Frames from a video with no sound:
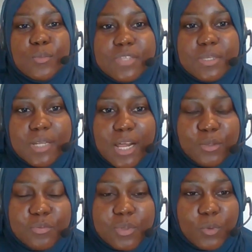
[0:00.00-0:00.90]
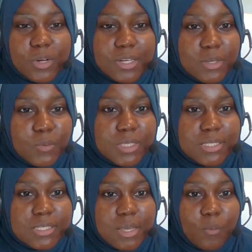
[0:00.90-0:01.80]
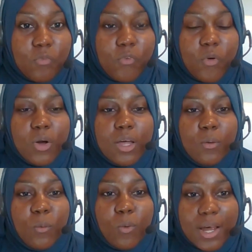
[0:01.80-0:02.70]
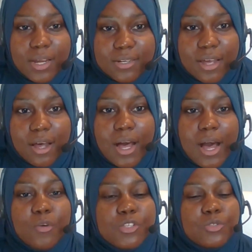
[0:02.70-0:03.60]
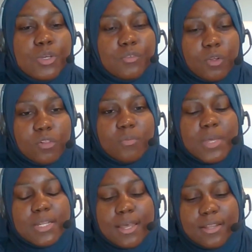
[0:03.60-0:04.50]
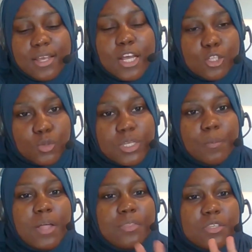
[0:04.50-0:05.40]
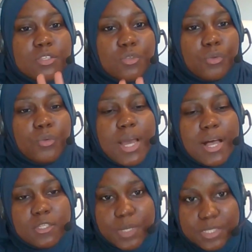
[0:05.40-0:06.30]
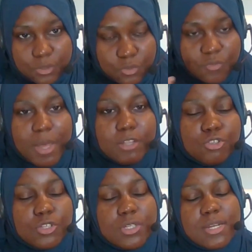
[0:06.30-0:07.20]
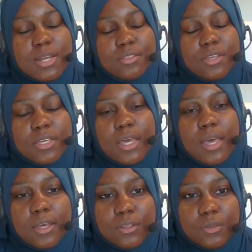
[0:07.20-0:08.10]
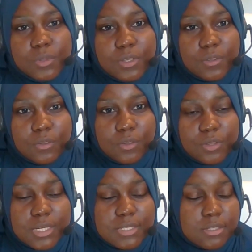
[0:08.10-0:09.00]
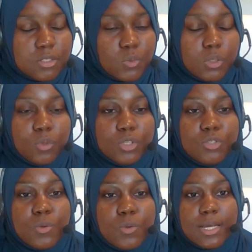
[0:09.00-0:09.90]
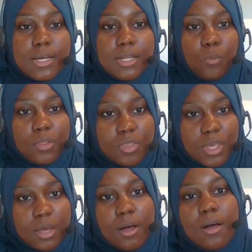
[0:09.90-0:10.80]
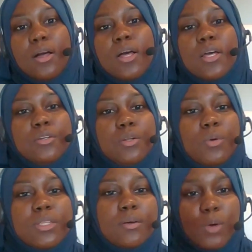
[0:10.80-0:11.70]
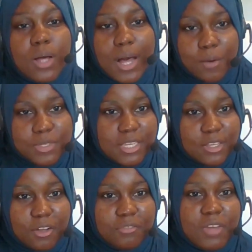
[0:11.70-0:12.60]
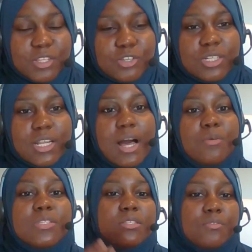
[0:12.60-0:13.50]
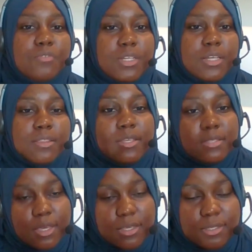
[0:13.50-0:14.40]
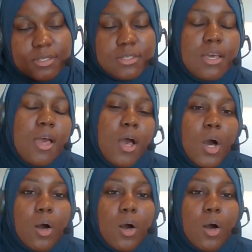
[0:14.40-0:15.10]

so Mufti Bilal, you've been working with the team for a while now. How is your involvement? And talking about these three aspects that you've mentioned, and I think, you know, the the, the listeners will want to know exactly what they are, you know, what, how is it in conventional, how is it different in this case study